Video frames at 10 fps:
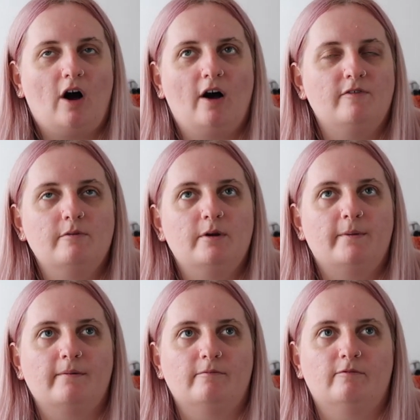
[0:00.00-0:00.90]
I think we
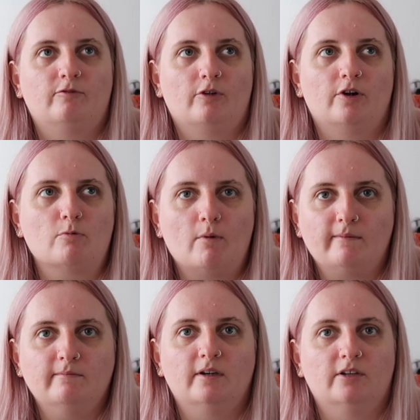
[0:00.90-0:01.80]
went through
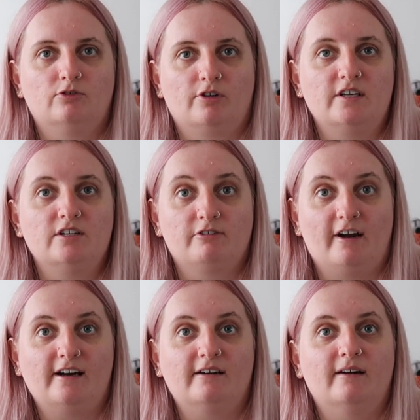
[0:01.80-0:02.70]
one treat
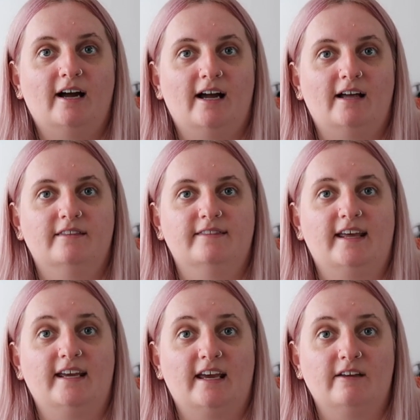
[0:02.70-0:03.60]
trail and
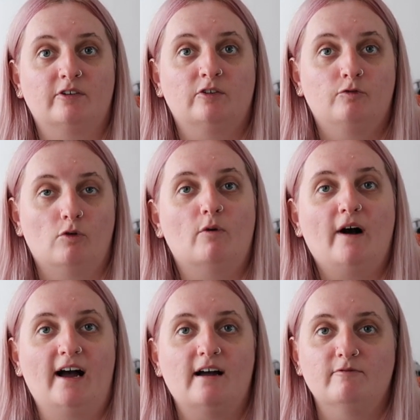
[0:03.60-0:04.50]
they gave us 4
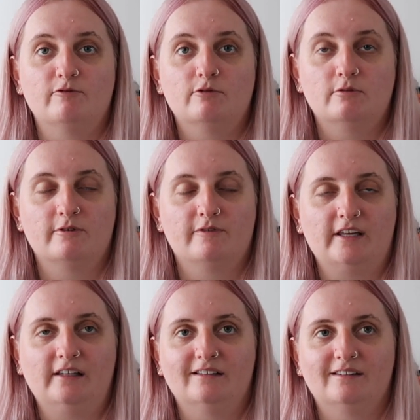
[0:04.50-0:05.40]
handfuls of
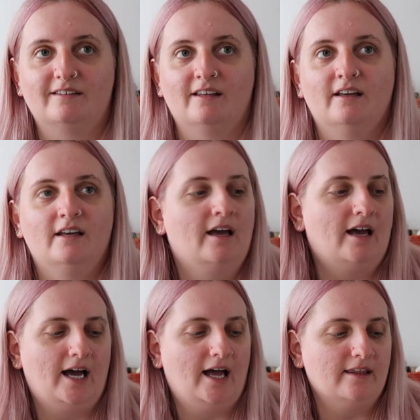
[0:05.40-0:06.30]
things,
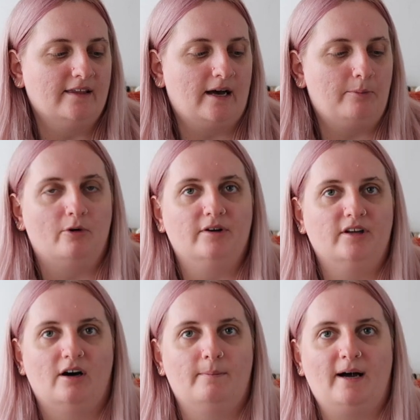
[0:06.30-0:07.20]
and at that point
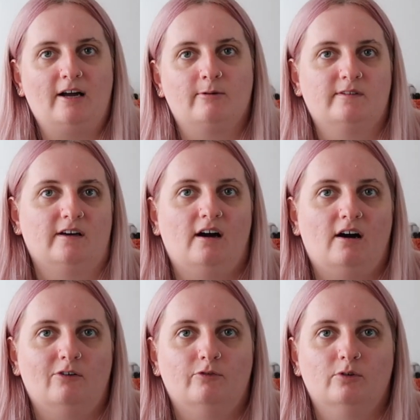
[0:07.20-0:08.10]
our bag was like
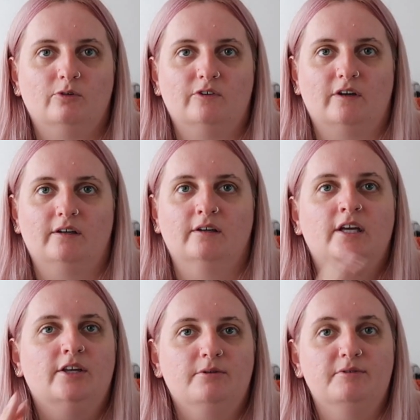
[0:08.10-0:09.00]
half full, so
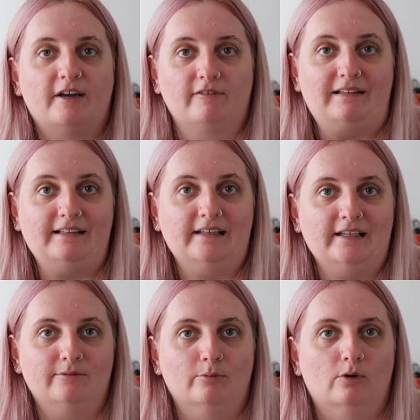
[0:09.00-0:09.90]
you definitely
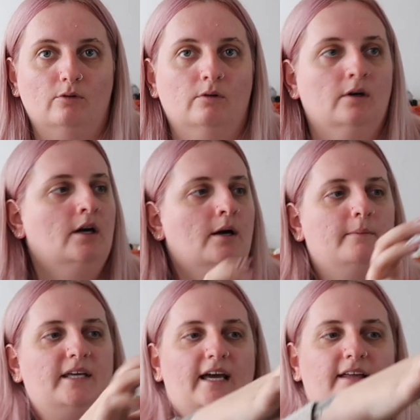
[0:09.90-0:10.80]
need more.
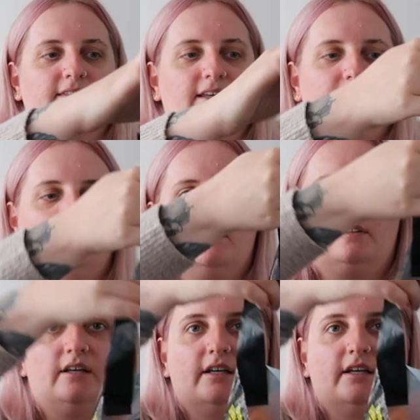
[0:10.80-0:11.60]
Yeah, this is